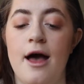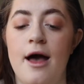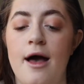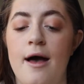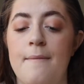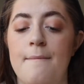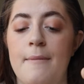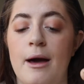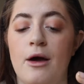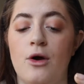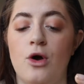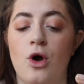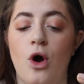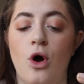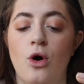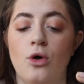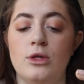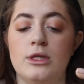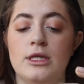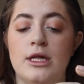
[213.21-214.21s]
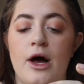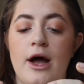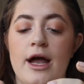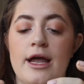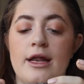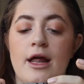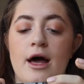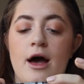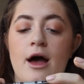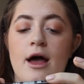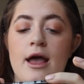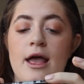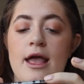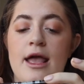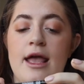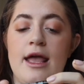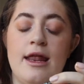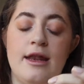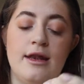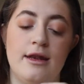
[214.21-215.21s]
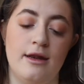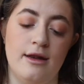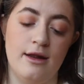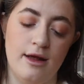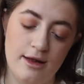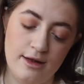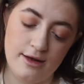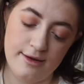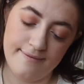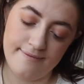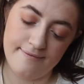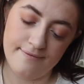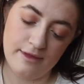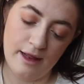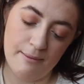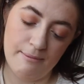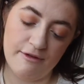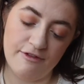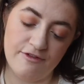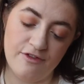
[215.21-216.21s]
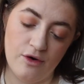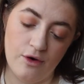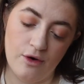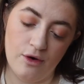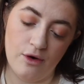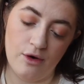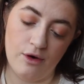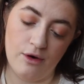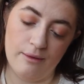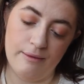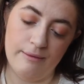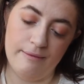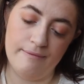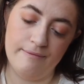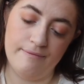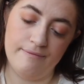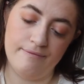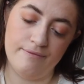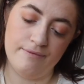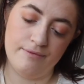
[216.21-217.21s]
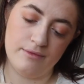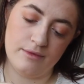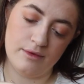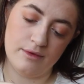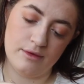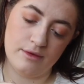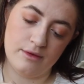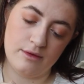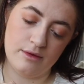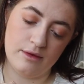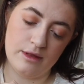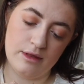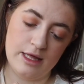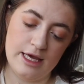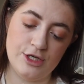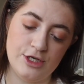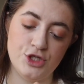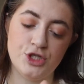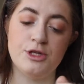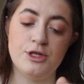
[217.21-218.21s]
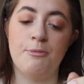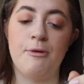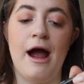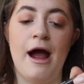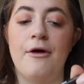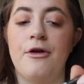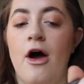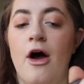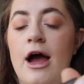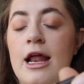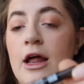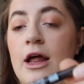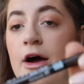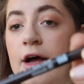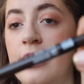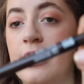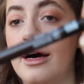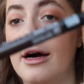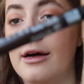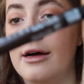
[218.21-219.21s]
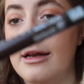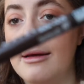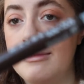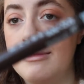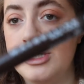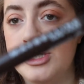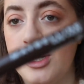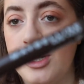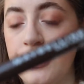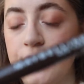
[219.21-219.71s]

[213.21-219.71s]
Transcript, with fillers: um, Kohl liner in number four. It's just a brown eyeliner, let me show